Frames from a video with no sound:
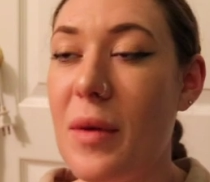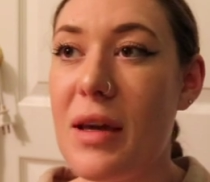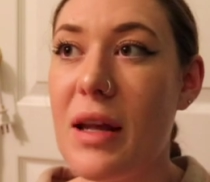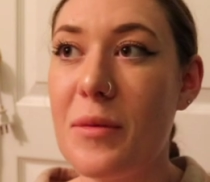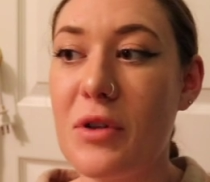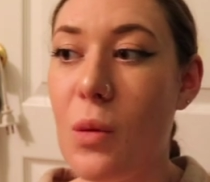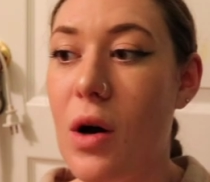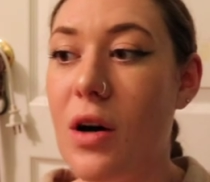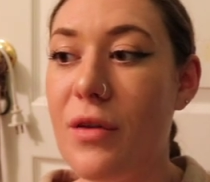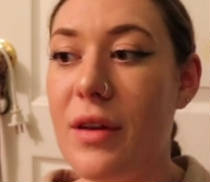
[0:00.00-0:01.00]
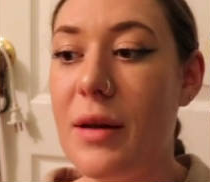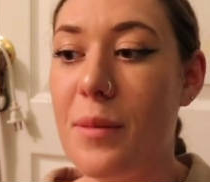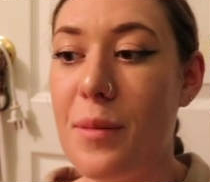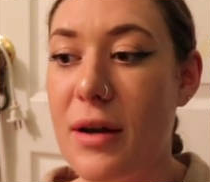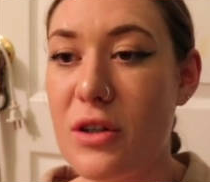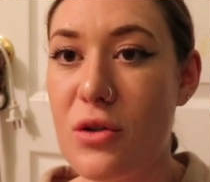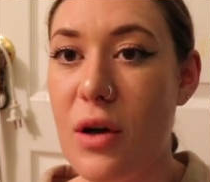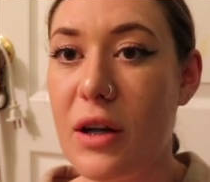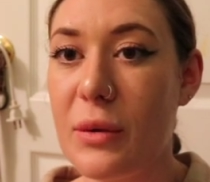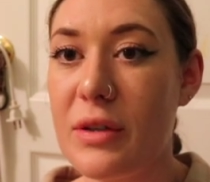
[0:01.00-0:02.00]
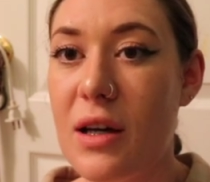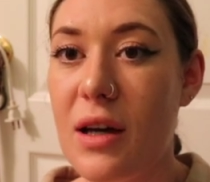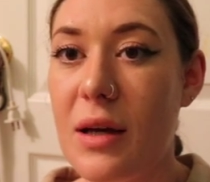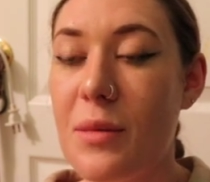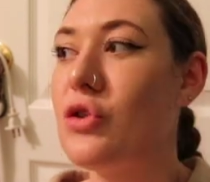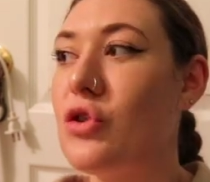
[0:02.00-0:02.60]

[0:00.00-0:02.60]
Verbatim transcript: make it up to Guelph and then back to Toronto in time.